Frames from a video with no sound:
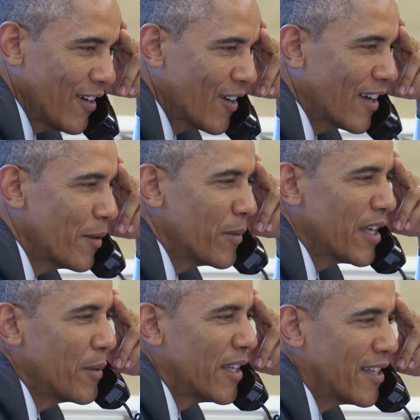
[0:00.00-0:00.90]
Okay, give
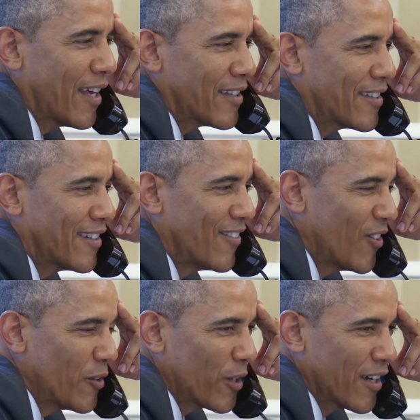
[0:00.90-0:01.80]
me a test.
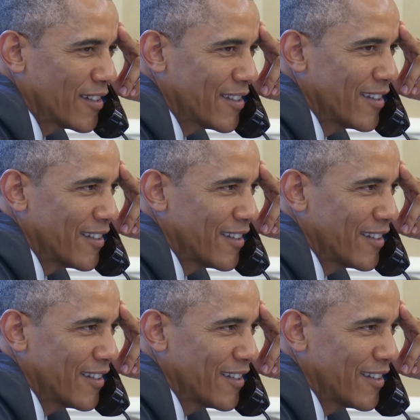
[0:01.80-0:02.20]
What kind of